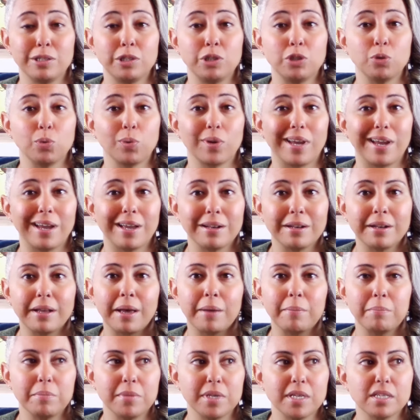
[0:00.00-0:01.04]
you
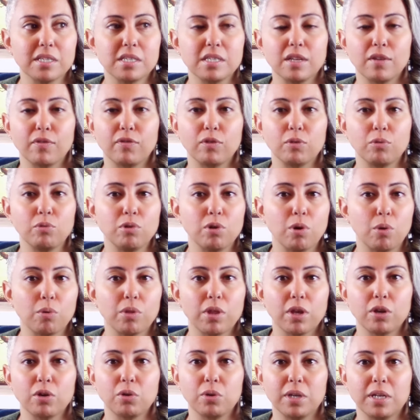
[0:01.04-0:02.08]
cannot miss if you know
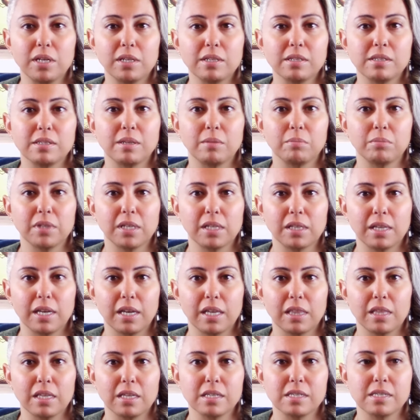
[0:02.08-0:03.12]
that you're into something
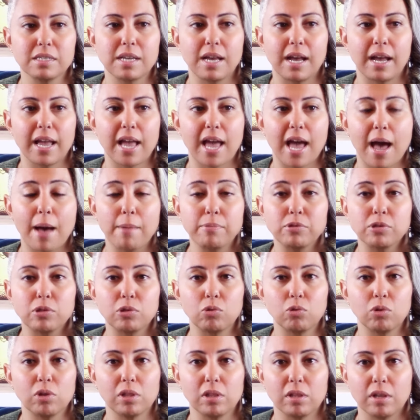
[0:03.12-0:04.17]
like this. I
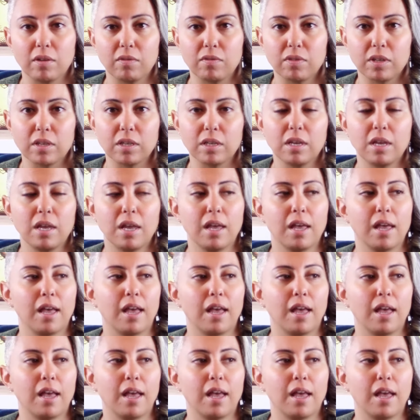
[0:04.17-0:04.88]
absolutely love it.